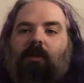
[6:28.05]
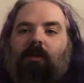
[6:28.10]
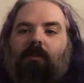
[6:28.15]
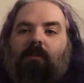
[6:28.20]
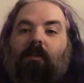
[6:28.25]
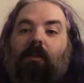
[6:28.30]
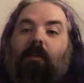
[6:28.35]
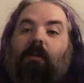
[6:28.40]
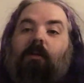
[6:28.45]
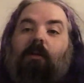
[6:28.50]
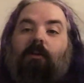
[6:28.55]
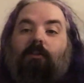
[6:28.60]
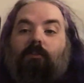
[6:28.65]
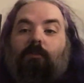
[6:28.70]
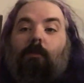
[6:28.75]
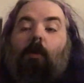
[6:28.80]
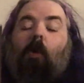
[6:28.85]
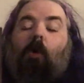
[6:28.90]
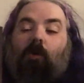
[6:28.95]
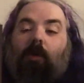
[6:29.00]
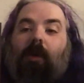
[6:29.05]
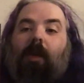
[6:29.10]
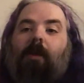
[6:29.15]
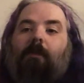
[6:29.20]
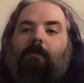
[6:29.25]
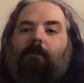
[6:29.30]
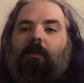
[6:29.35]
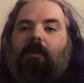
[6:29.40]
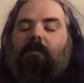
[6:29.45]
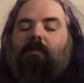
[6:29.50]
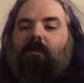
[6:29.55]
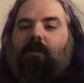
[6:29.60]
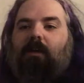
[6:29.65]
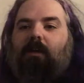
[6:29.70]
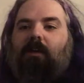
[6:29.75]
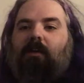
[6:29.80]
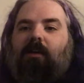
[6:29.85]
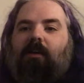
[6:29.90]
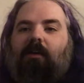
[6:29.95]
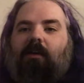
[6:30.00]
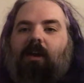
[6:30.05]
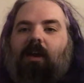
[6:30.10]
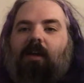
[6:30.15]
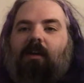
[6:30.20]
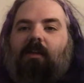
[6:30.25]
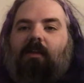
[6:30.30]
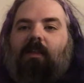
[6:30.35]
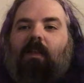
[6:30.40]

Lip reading: It's not a small game, but it's a